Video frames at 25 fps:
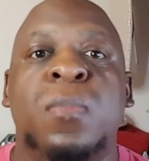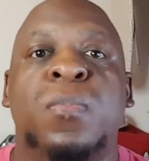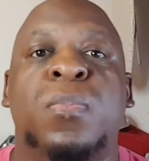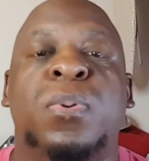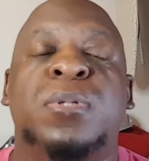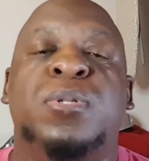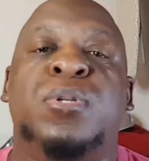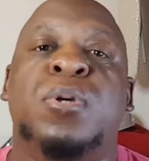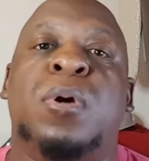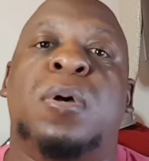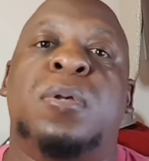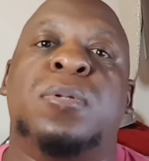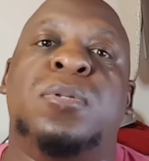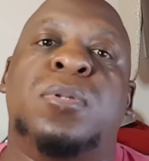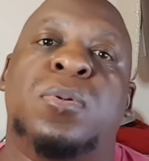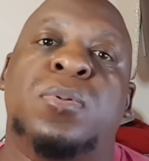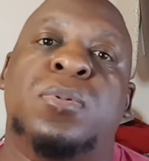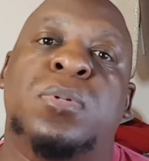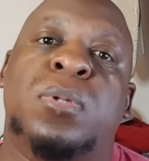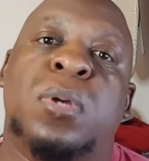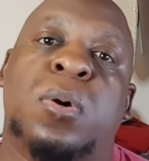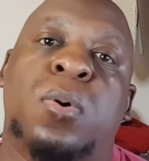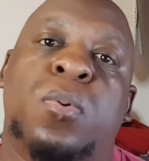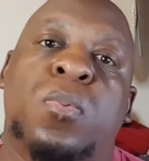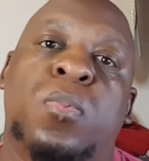but you
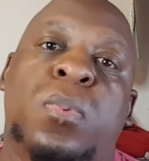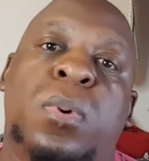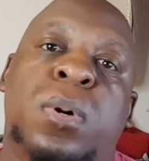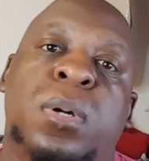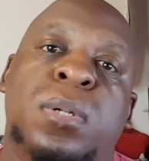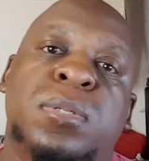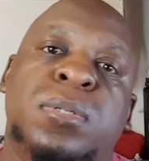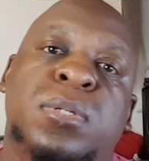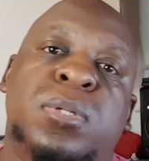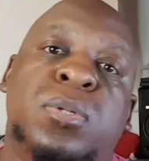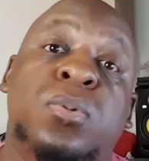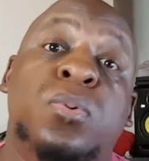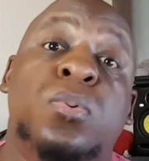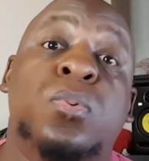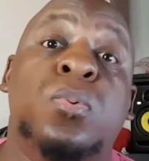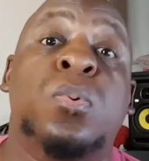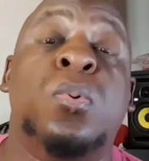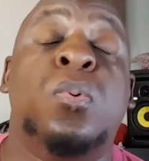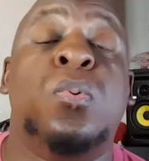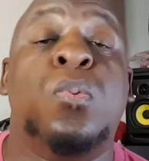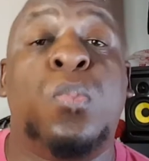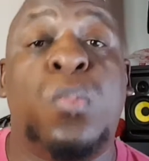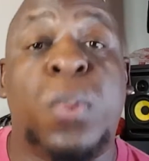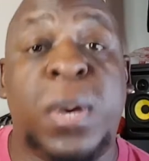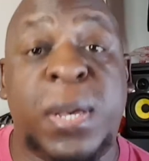also don't want
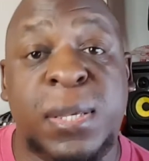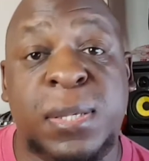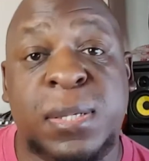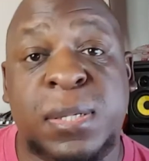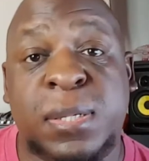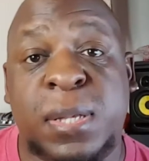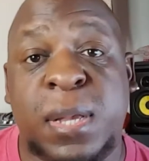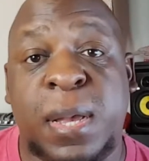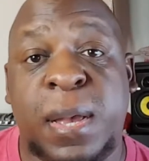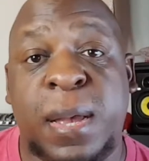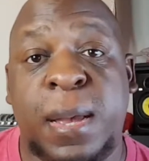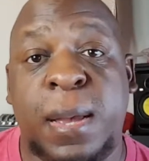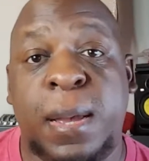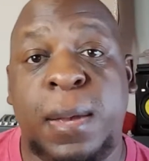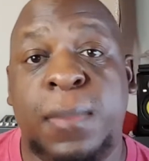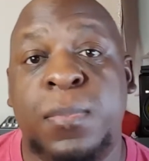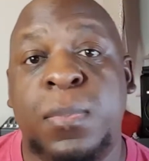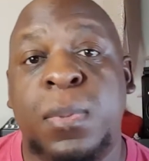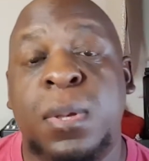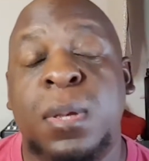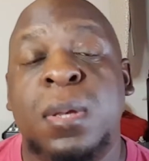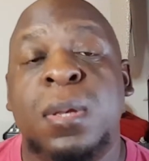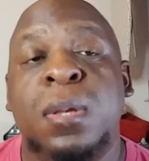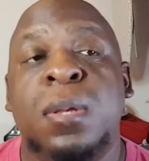to waste time.